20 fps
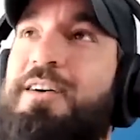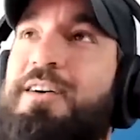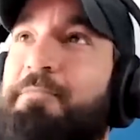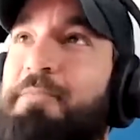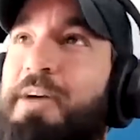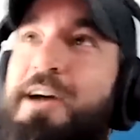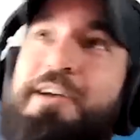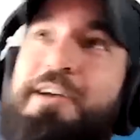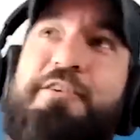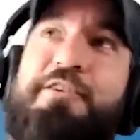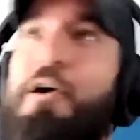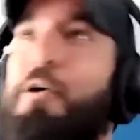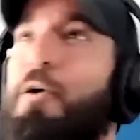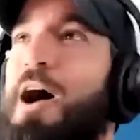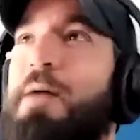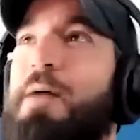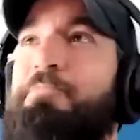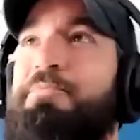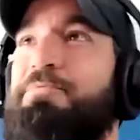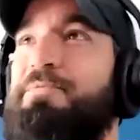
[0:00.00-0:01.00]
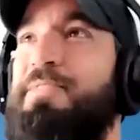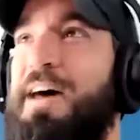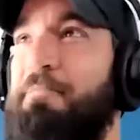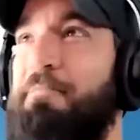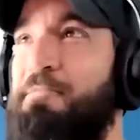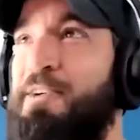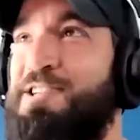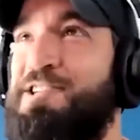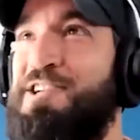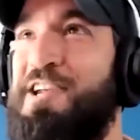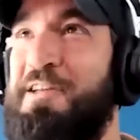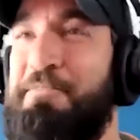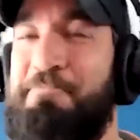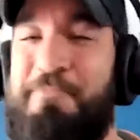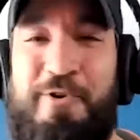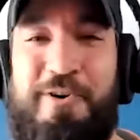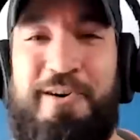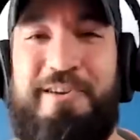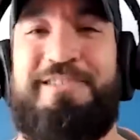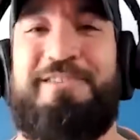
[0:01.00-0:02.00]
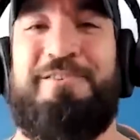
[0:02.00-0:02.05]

I'm not going to grow up that much anymore.